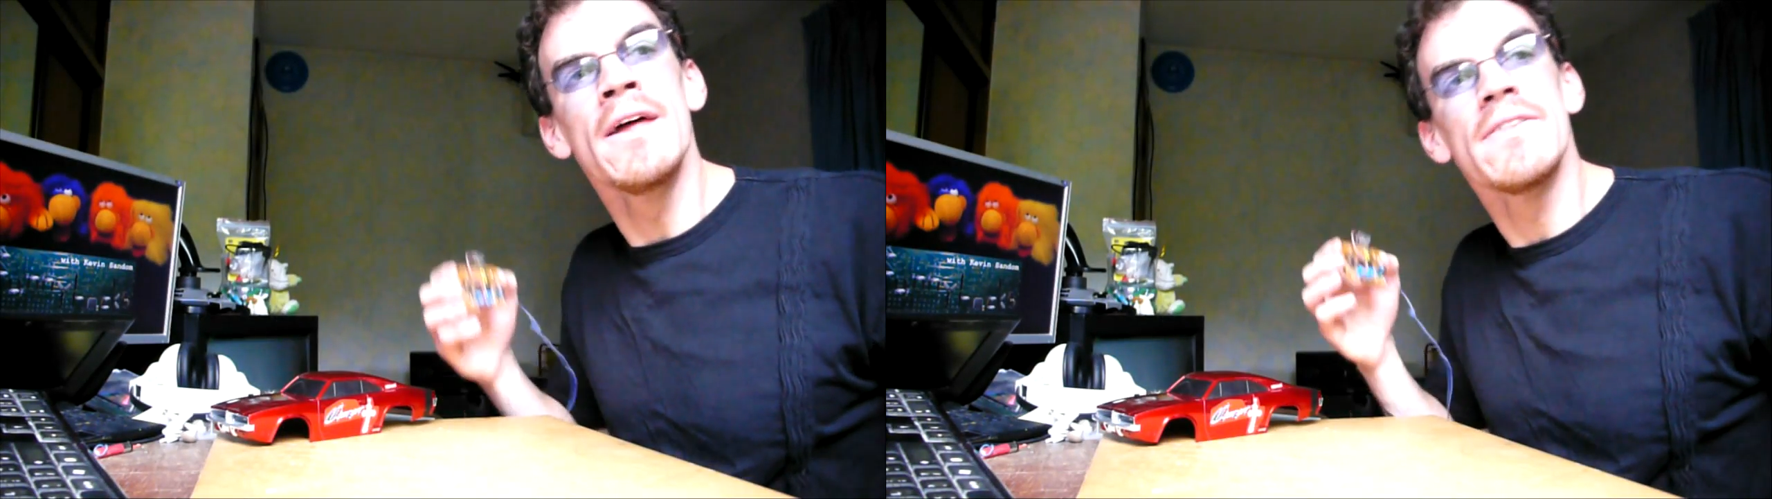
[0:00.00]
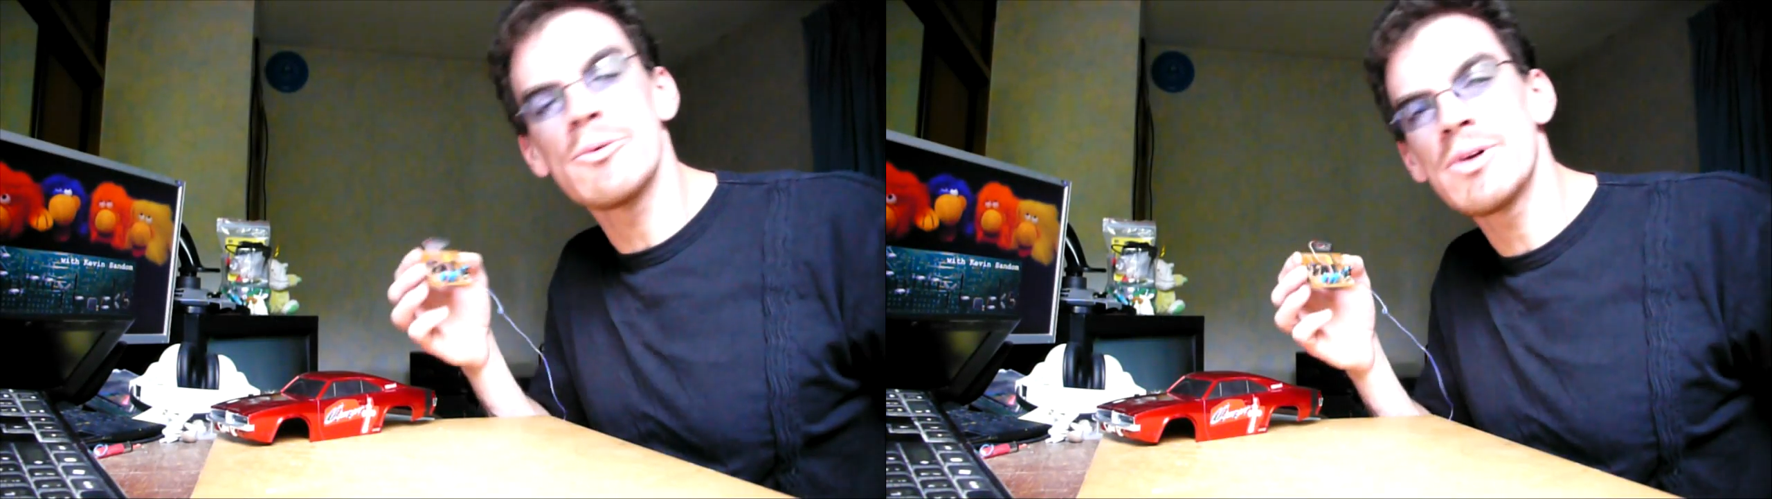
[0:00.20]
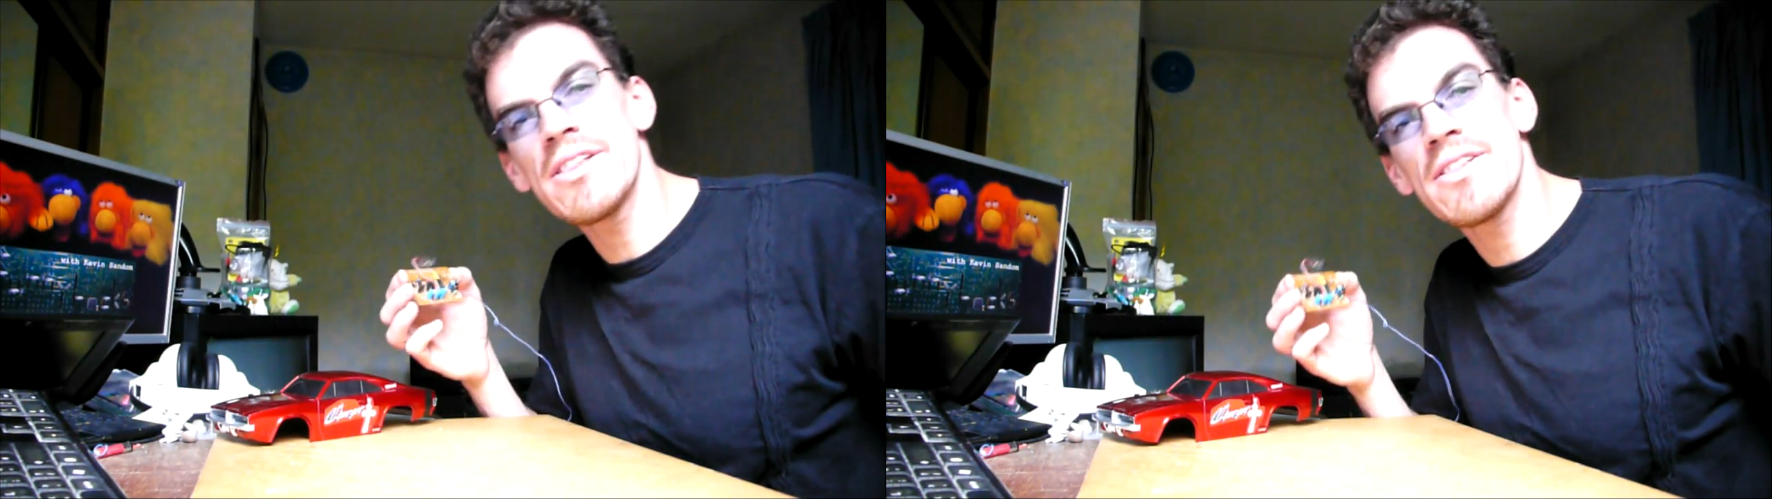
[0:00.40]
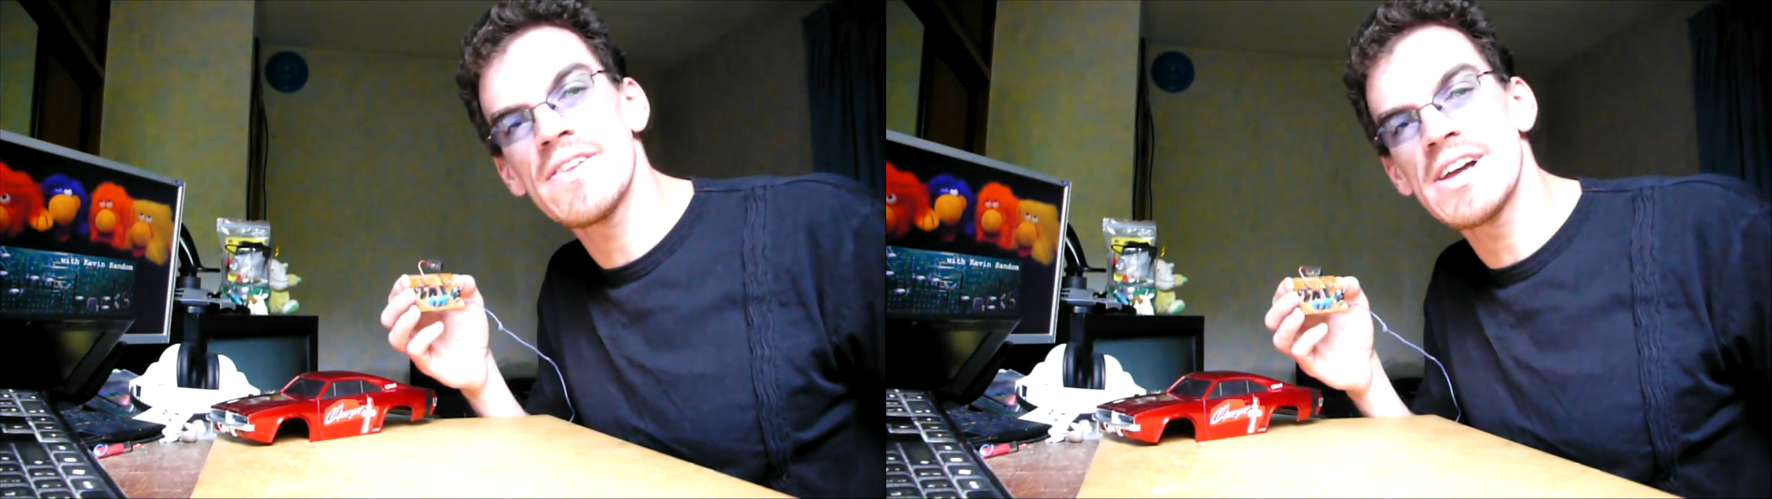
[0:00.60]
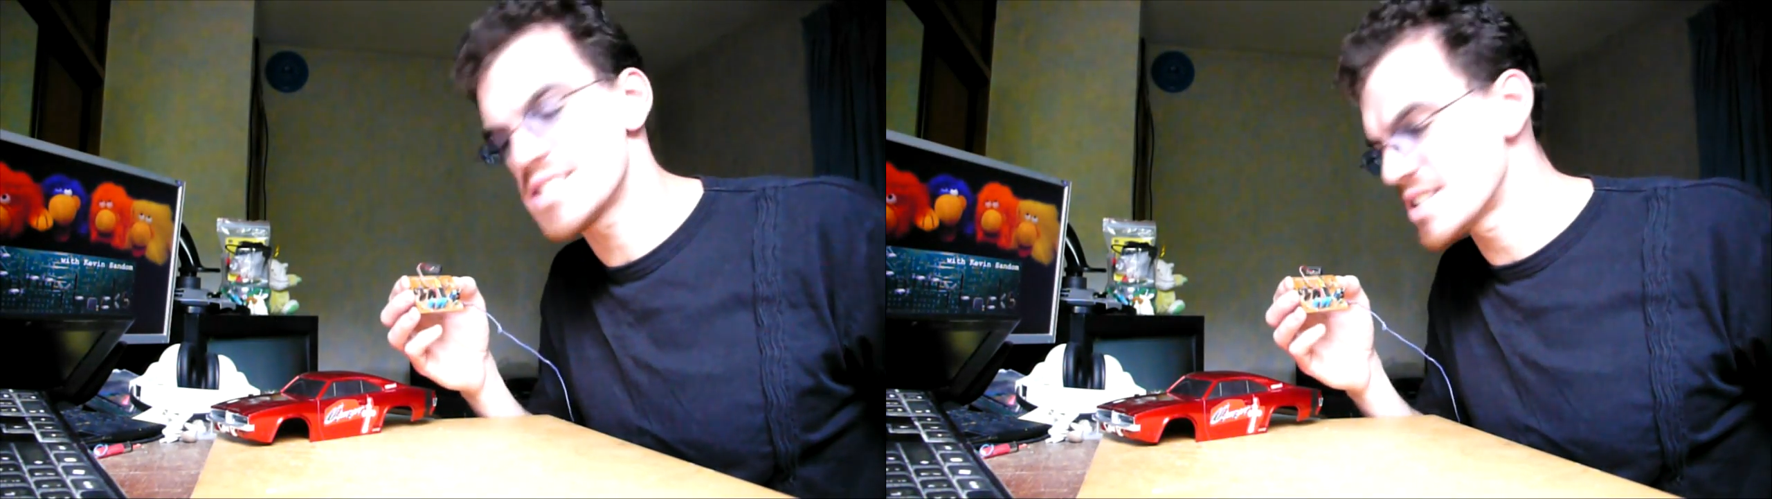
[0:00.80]
Now one of the
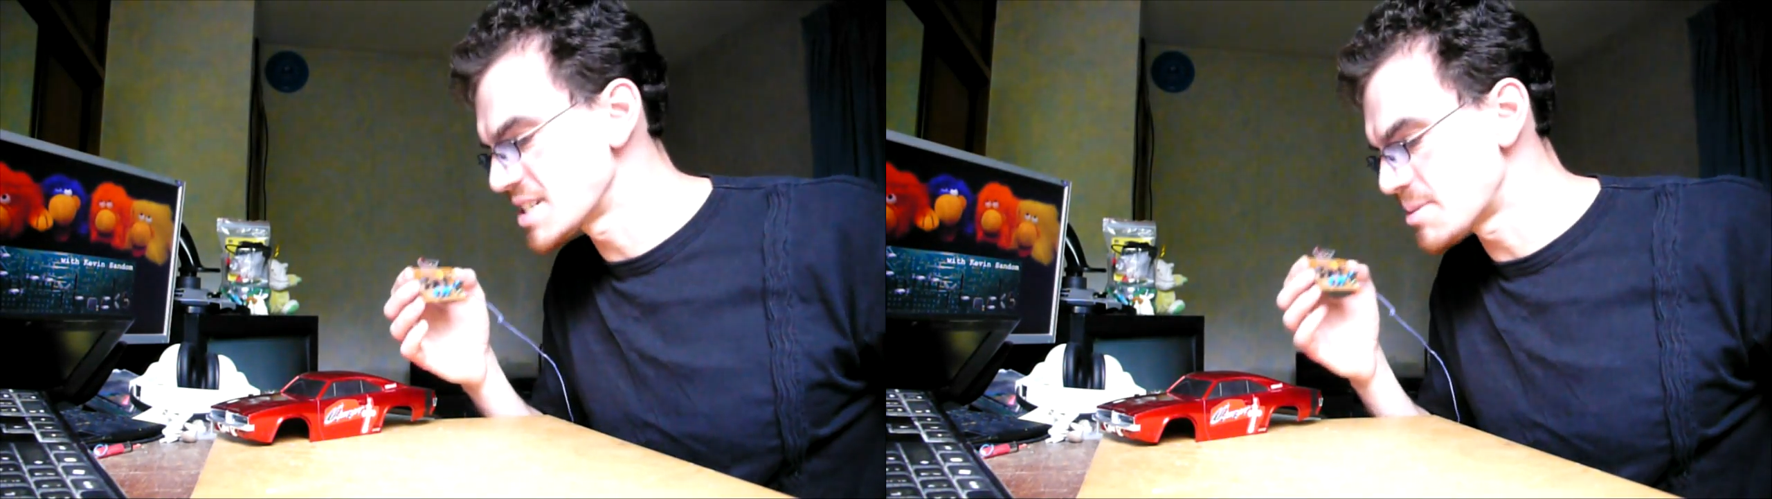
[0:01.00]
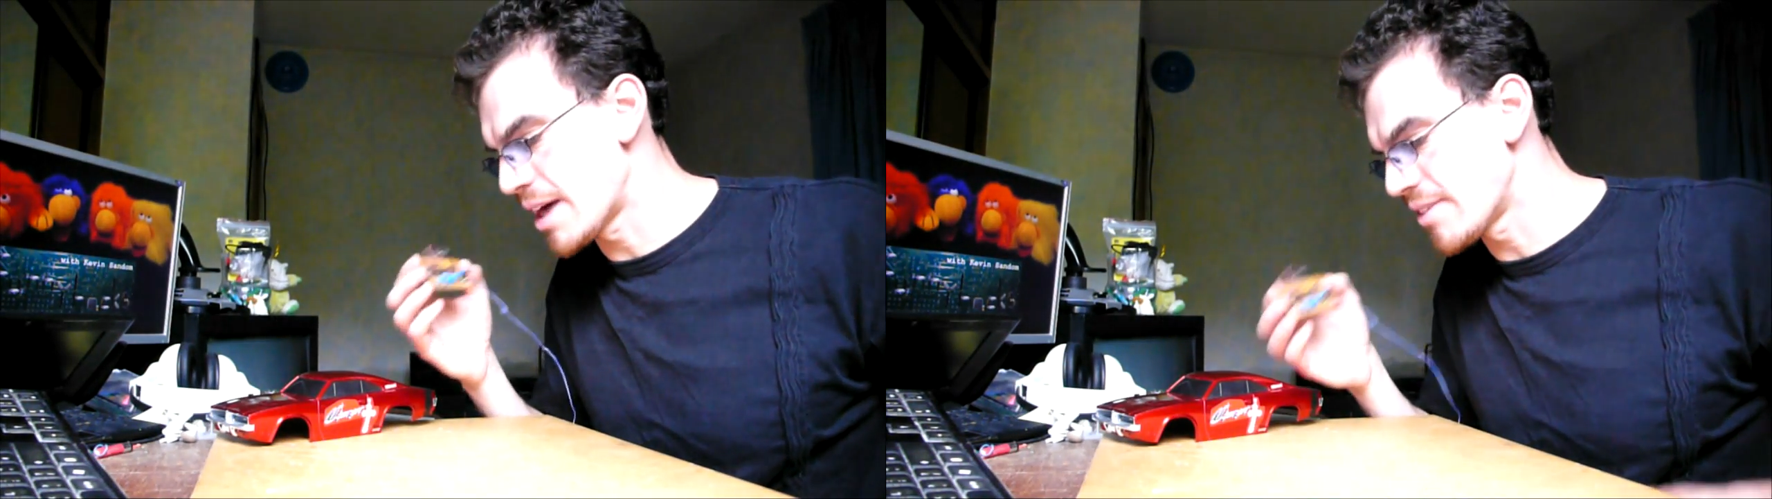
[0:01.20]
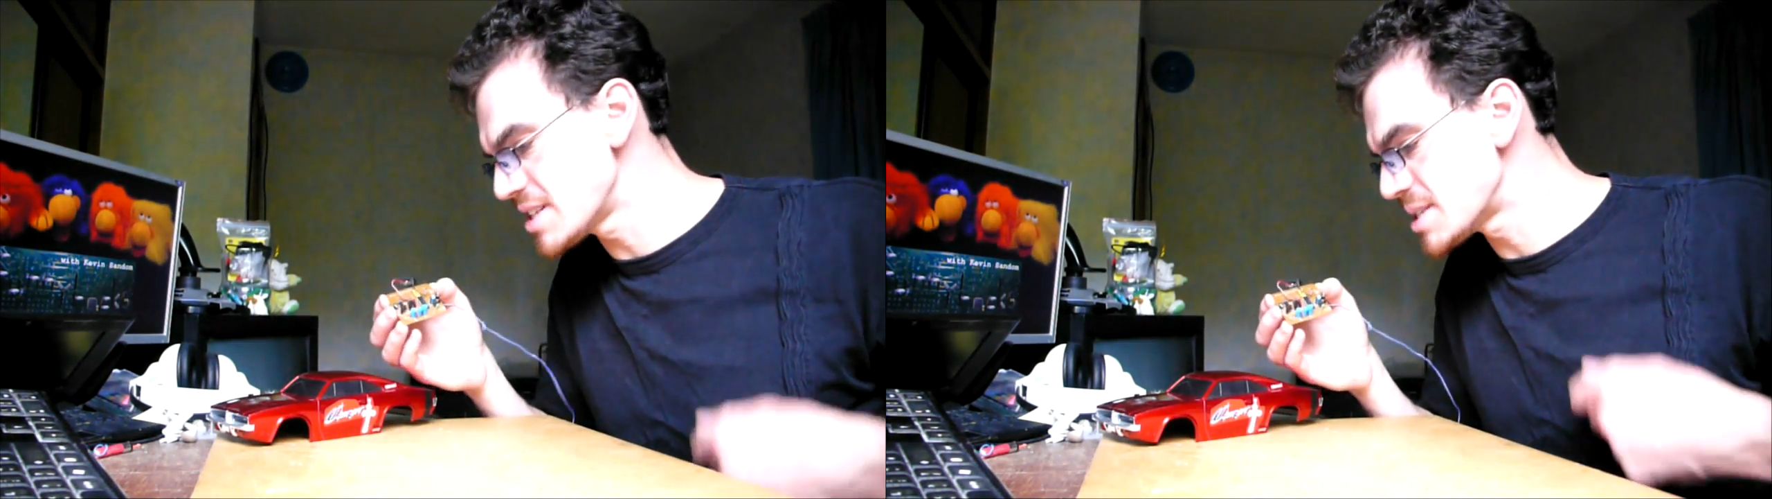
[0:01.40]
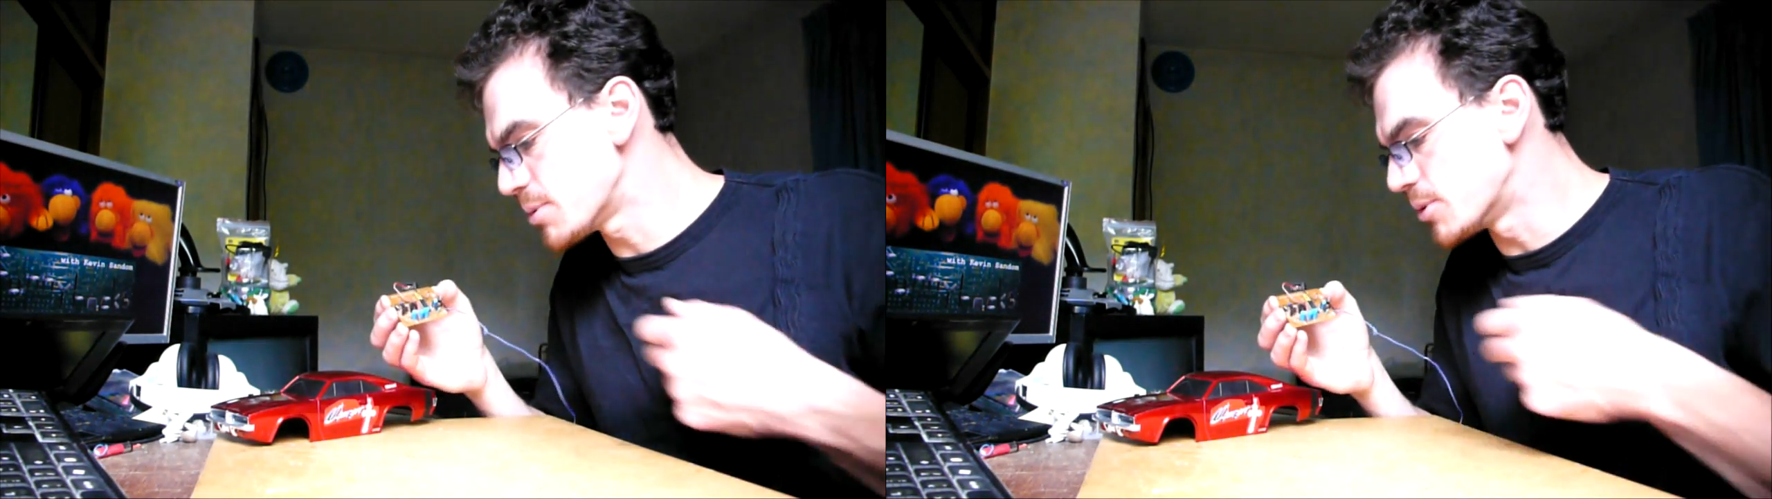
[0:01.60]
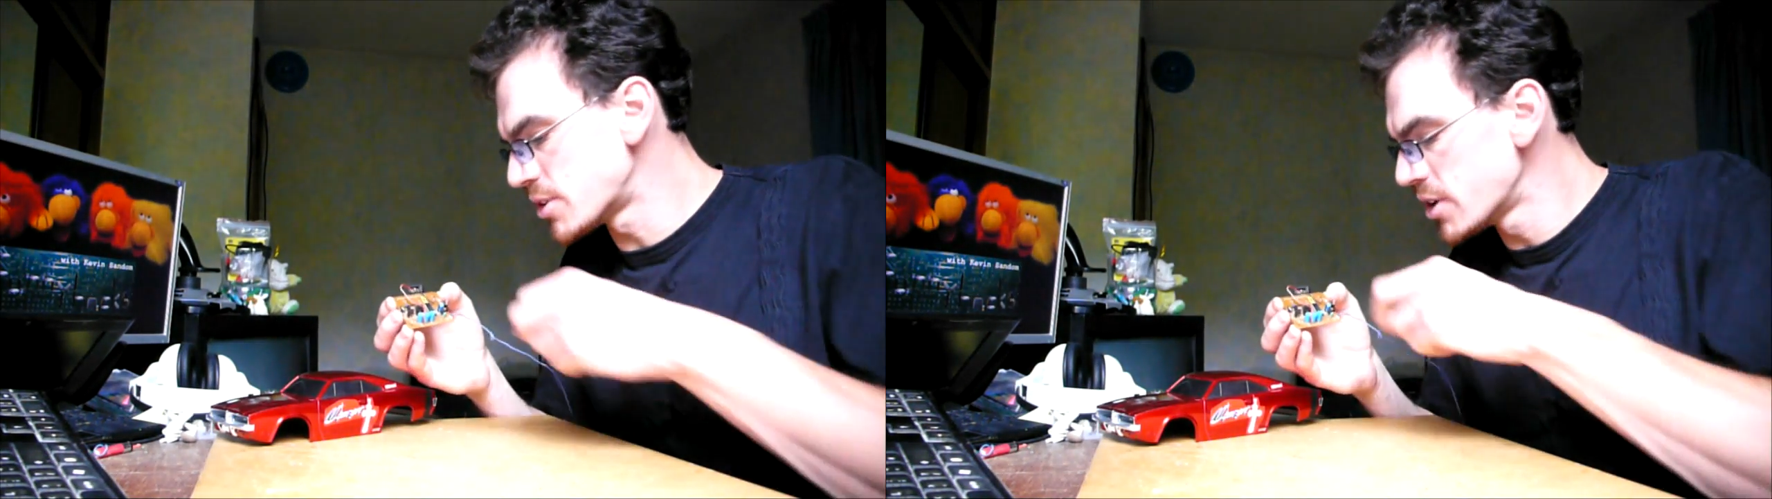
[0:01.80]
nice things about this
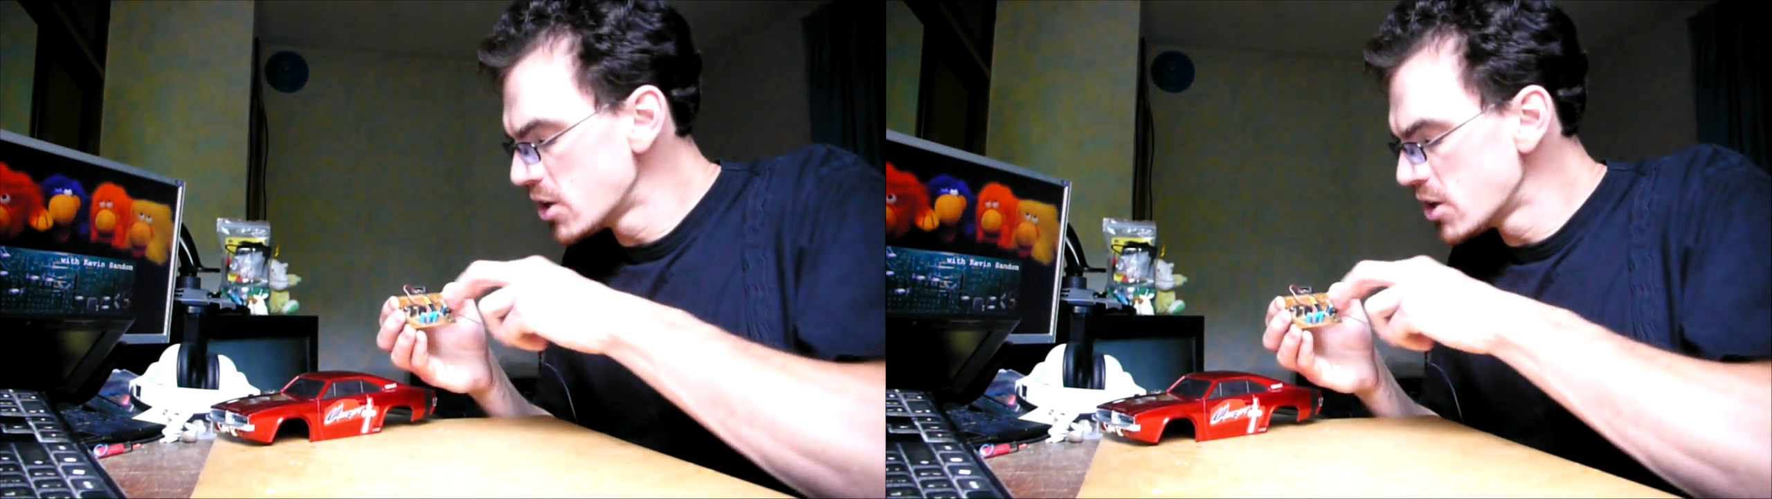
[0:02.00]
board